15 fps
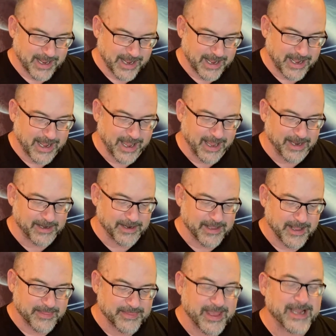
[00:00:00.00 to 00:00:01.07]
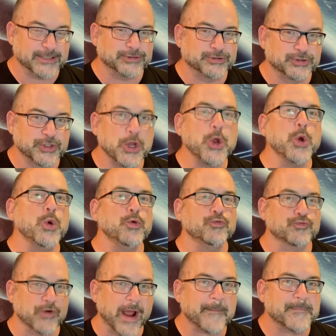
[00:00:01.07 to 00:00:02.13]
and they do
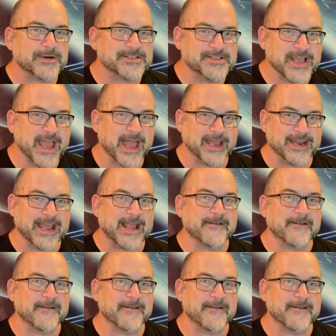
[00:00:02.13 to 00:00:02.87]
represent